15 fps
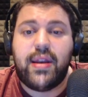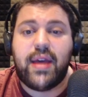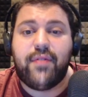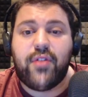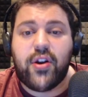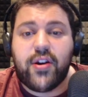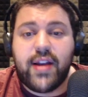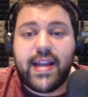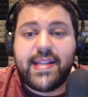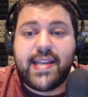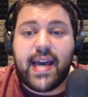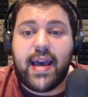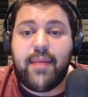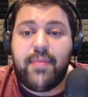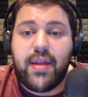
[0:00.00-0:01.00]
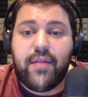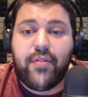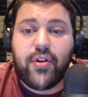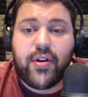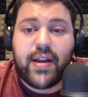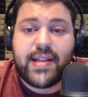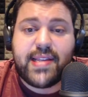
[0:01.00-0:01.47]
never a great time,
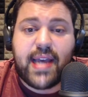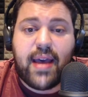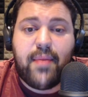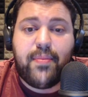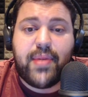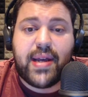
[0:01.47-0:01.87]
never a great time.